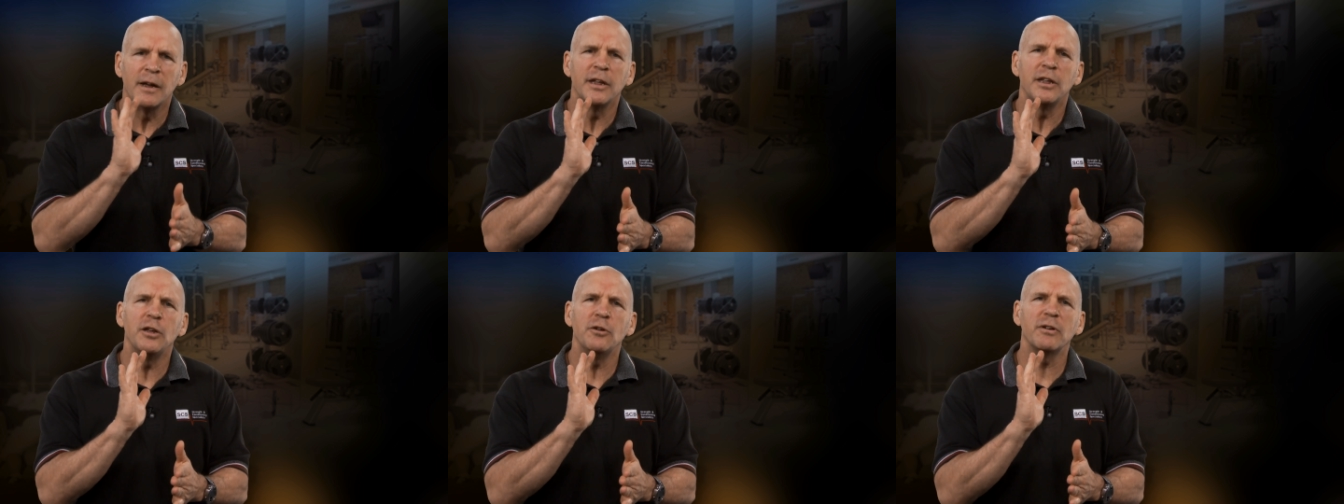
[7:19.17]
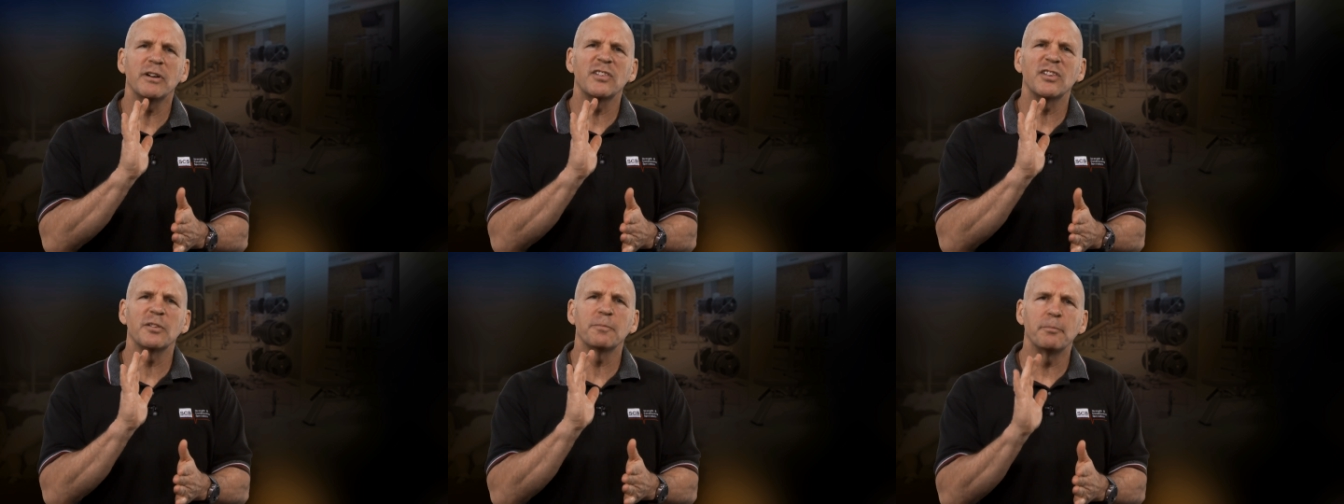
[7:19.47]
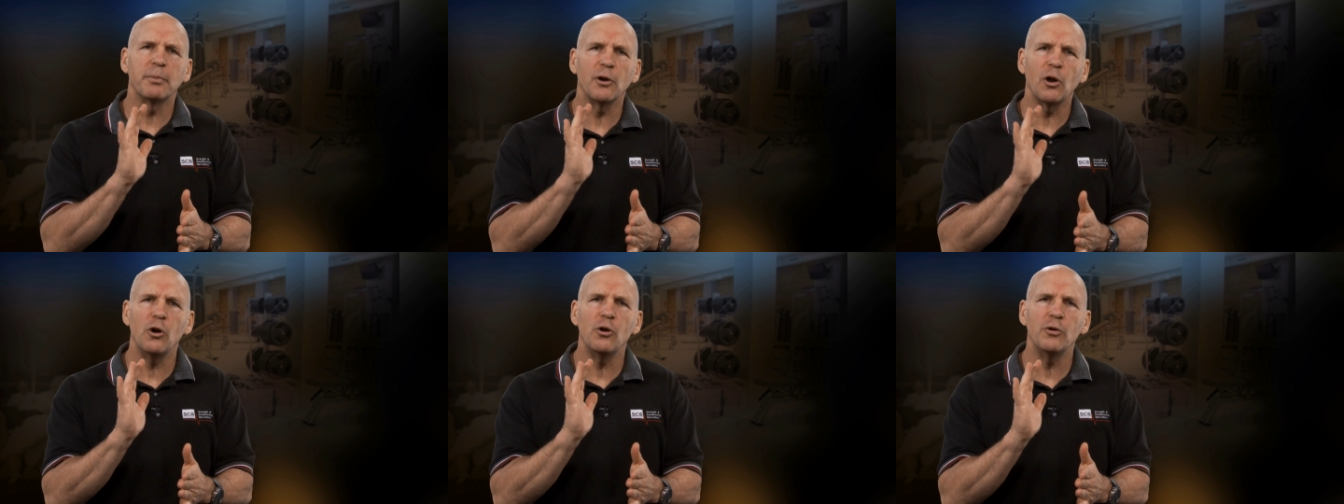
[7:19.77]
You
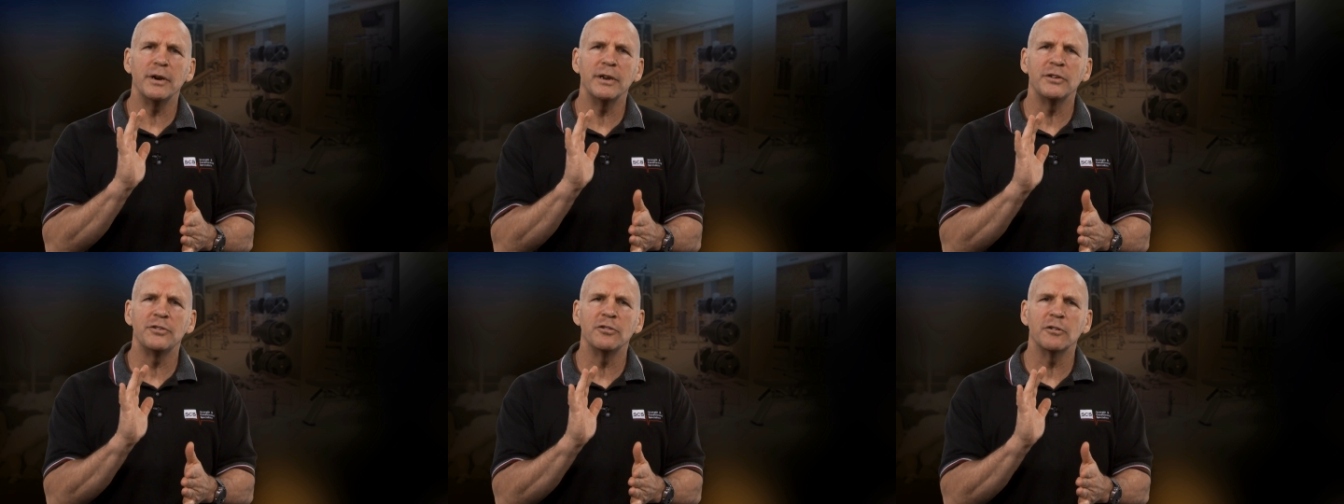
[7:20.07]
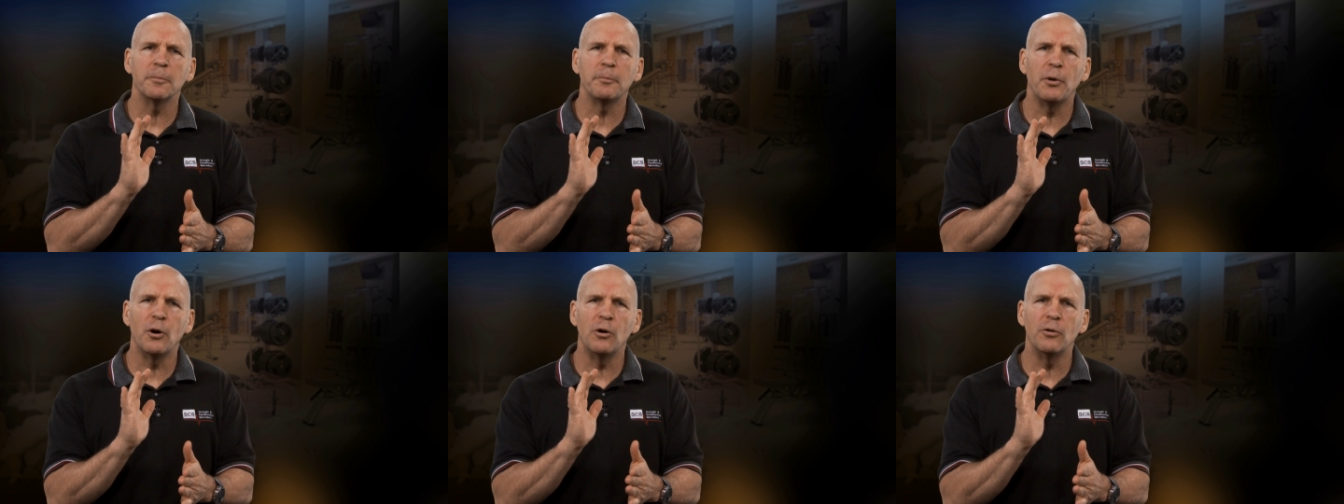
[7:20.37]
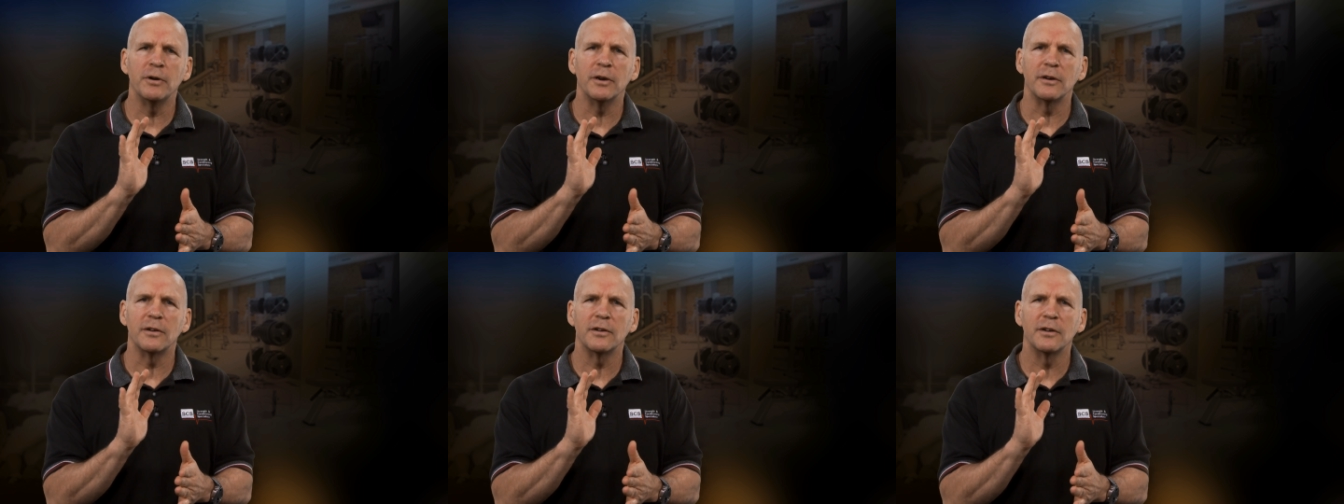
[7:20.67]
explode into your
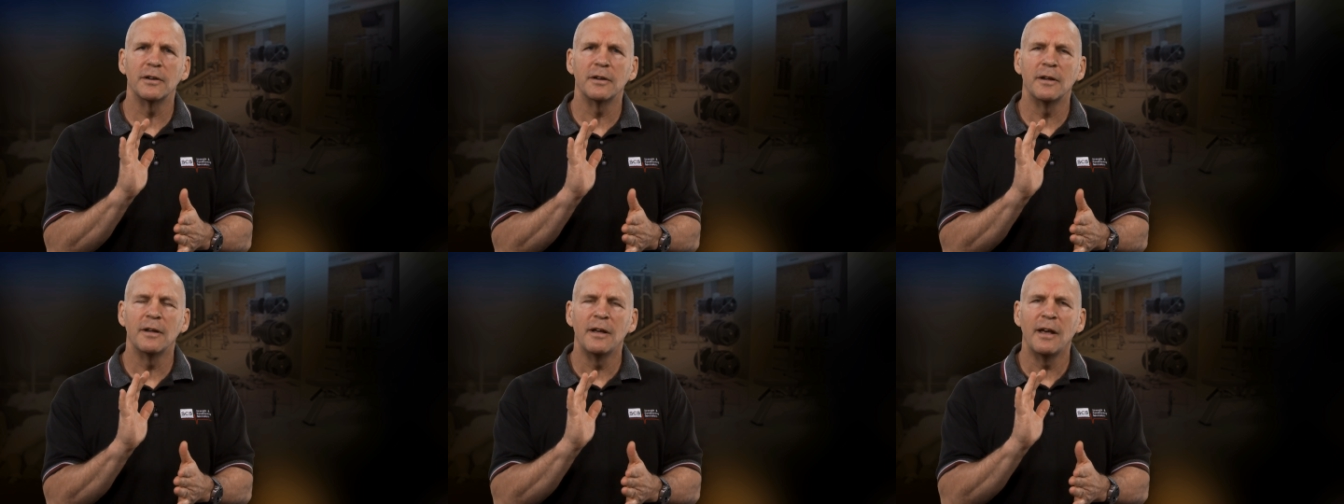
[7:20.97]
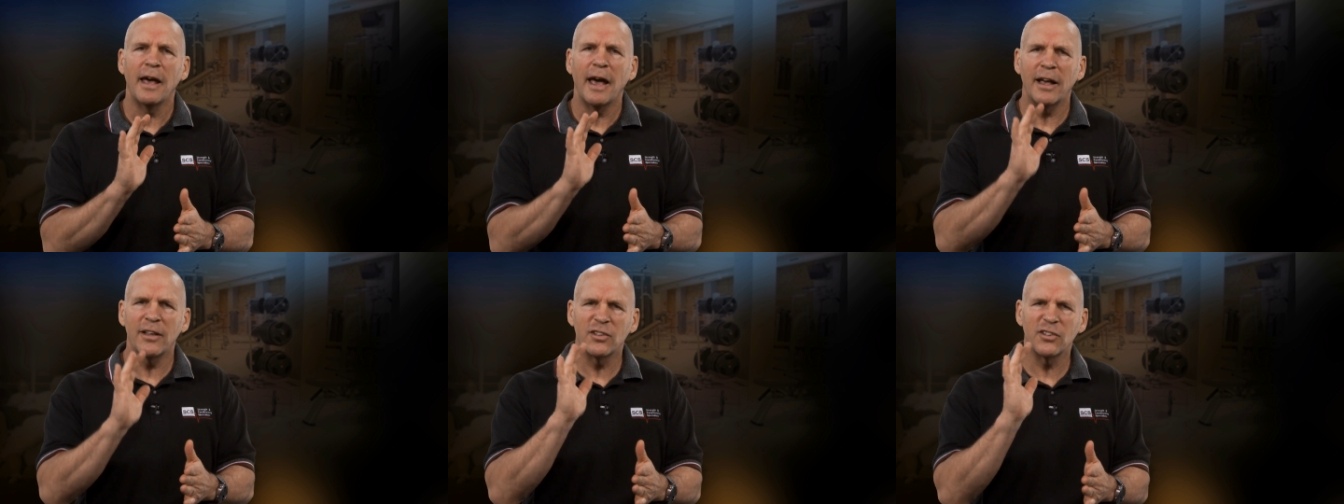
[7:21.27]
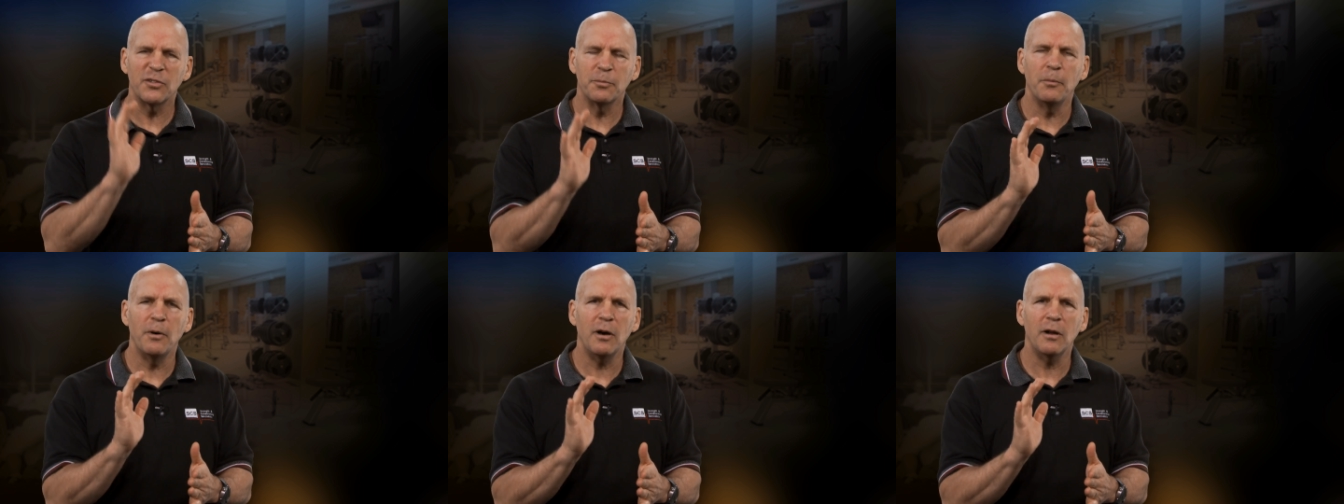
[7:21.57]
opponent. And
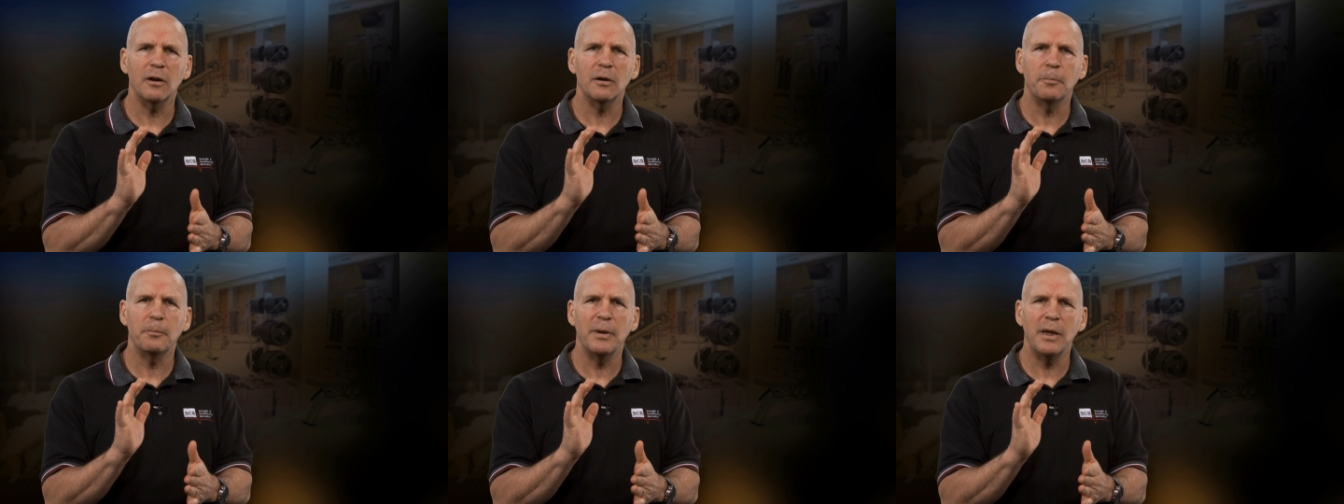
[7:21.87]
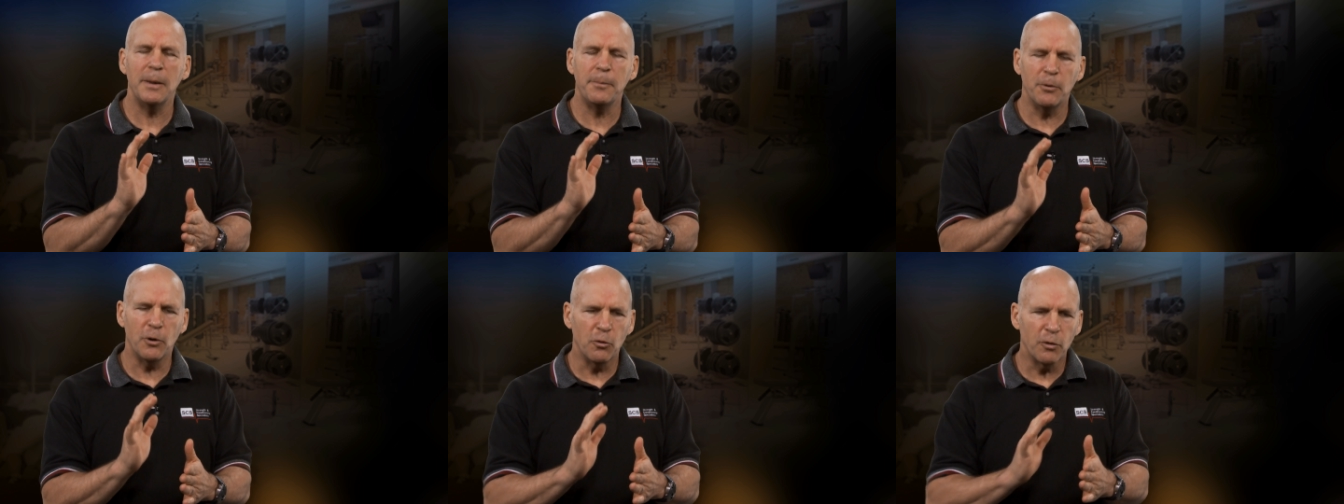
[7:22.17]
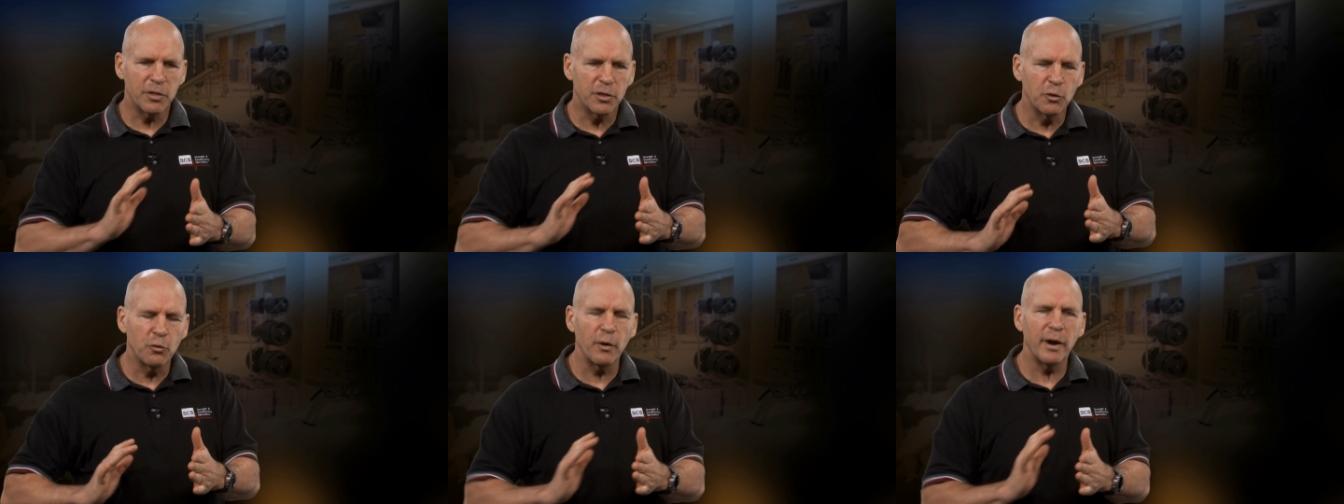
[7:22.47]
smaller people
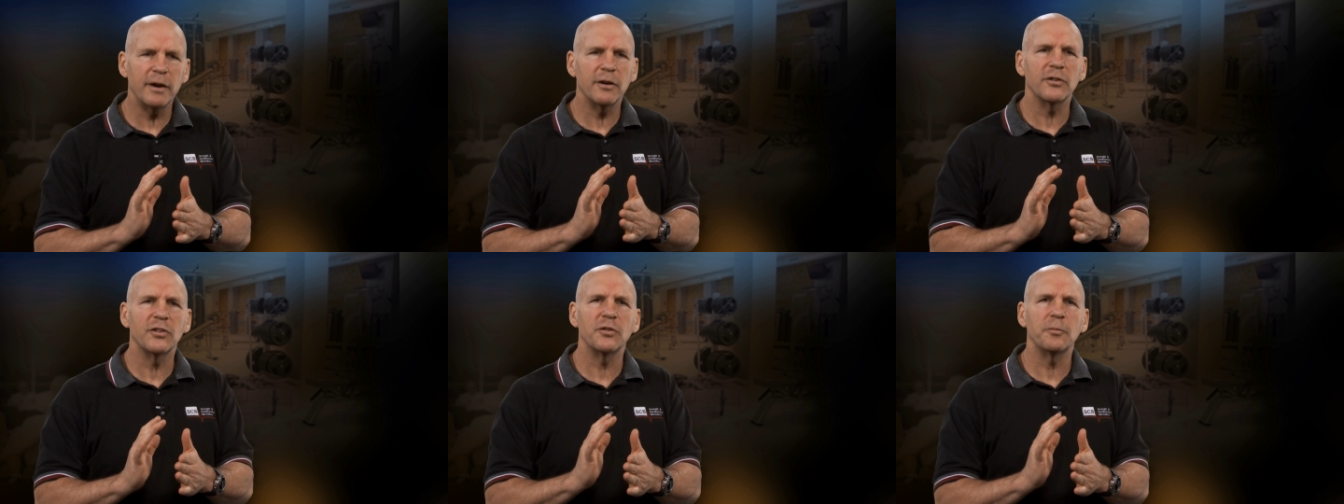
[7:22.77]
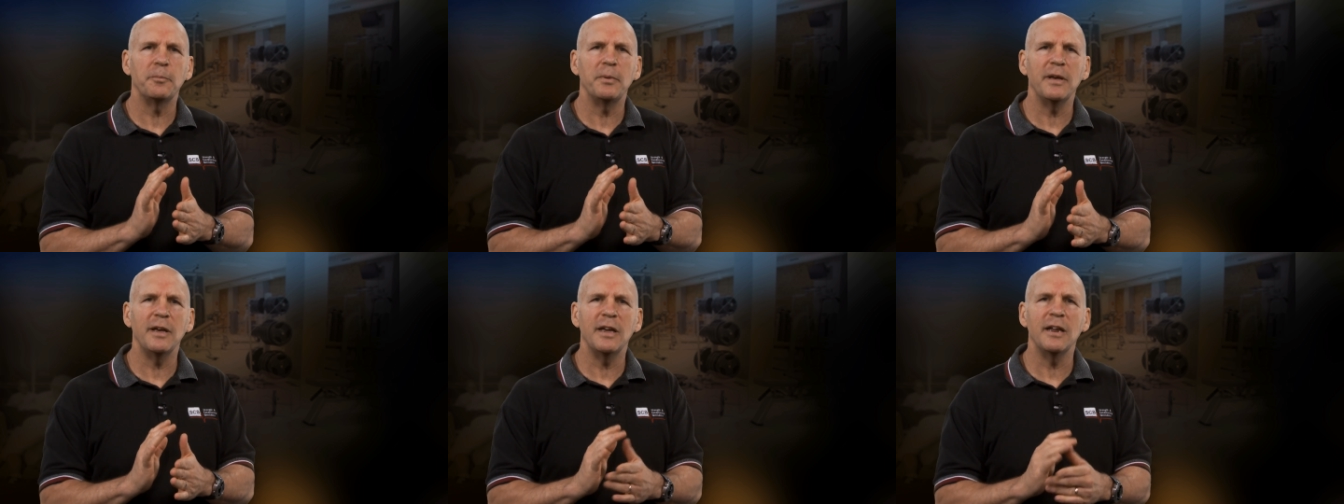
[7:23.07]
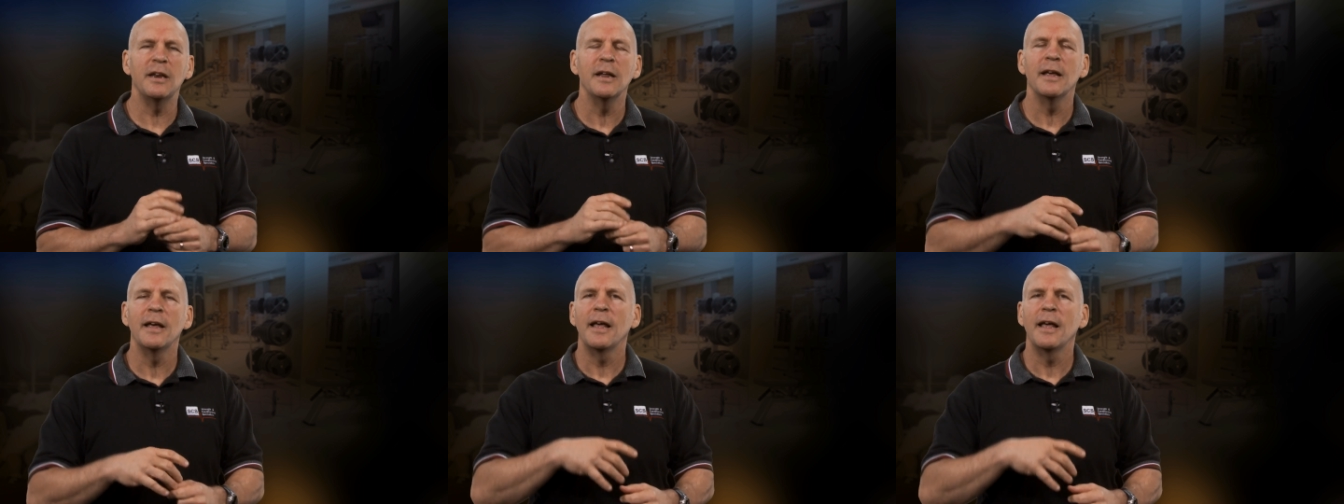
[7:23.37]
with greater speed